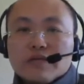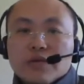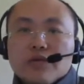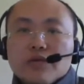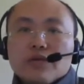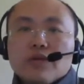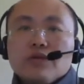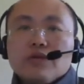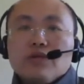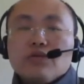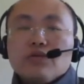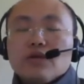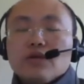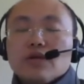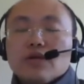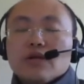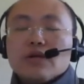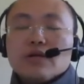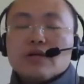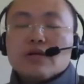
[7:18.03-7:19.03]
You can do
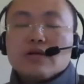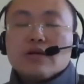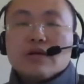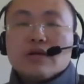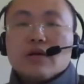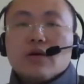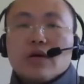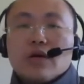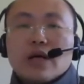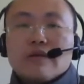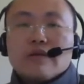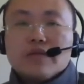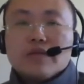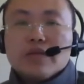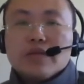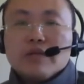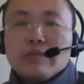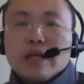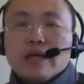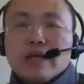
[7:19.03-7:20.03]
a low-level,
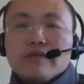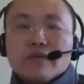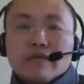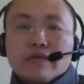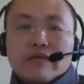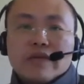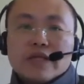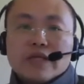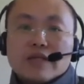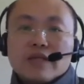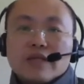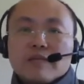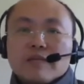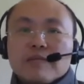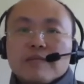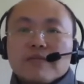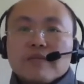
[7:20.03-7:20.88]
deep-level fuzzing.